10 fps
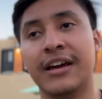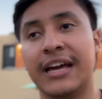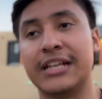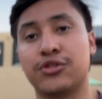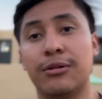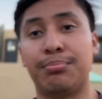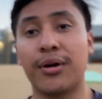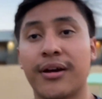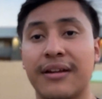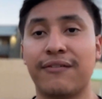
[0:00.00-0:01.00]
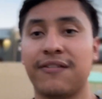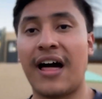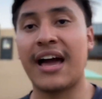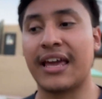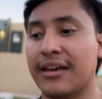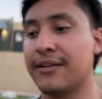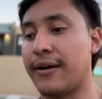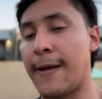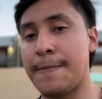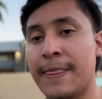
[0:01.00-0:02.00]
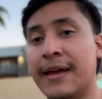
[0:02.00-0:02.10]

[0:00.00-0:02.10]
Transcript: and so the bird couldn't fly, right?